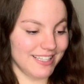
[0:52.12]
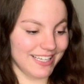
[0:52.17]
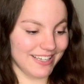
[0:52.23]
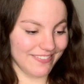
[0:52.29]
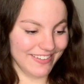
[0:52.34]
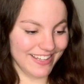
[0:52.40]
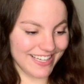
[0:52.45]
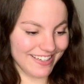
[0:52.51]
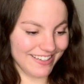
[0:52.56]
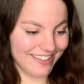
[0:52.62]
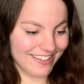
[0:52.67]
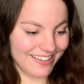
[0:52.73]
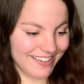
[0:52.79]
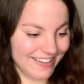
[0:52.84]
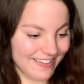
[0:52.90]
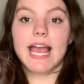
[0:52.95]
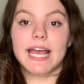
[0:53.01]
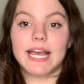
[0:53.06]
Come here.
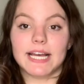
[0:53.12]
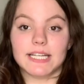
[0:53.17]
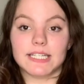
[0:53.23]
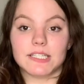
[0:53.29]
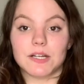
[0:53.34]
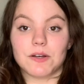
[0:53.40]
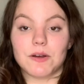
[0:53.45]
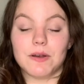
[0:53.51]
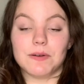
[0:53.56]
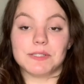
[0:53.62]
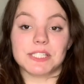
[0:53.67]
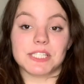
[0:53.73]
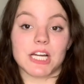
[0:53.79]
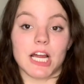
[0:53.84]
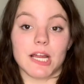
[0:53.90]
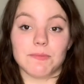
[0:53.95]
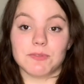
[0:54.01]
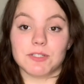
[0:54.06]
And it was
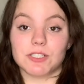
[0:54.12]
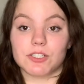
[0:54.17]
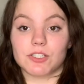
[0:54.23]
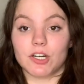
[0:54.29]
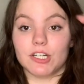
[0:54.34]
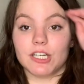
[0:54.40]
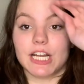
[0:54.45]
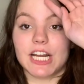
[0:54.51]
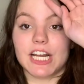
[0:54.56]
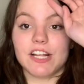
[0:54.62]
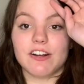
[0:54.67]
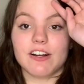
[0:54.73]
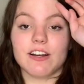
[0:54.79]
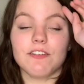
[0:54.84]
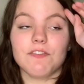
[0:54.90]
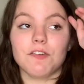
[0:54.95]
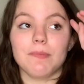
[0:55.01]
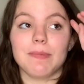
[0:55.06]
time to start getting
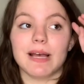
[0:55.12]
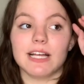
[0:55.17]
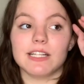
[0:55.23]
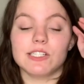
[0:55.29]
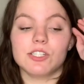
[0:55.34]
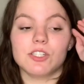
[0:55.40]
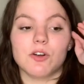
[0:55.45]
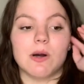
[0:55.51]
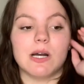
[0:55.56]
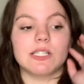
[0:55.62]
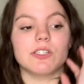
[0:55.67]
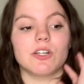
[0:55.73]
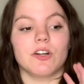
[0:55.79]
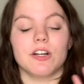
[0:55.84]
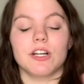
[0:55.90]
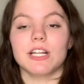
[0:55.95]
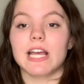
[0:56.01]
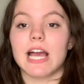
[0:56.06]
ready for bed, so I
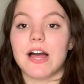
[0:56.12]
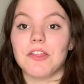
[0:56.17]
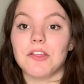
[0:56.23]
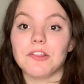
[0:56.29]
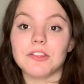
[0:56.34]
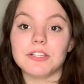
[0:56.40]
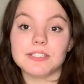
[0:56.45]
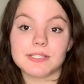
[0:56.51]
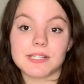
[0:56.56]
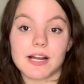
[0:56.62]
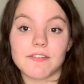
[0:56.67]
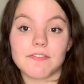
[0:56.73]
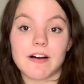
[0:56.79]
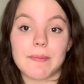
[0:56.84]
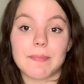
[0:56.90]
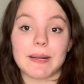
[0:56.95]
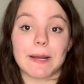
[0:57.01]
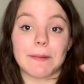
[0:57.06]
started to gather the stuff
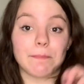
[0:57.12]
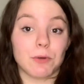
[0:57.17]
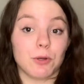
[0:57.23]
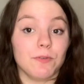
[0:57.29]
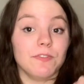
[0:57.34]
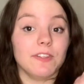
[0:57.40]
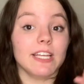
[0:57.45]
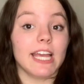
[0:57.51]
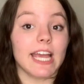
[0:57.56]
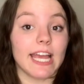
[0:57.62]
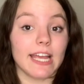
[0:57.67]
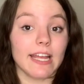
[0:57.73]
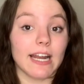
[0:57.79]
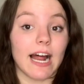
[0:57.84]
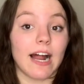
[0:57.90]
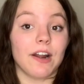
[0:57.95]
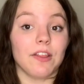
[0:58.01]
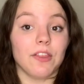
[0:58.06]
up, and I moved the gate
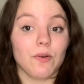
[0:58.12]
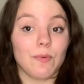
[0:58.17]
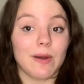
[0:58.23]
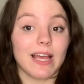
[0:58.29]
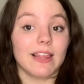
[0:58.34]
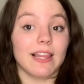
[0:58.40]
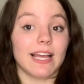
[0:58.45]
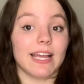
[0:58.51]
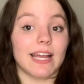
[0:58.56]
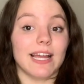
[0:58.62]
out of the way like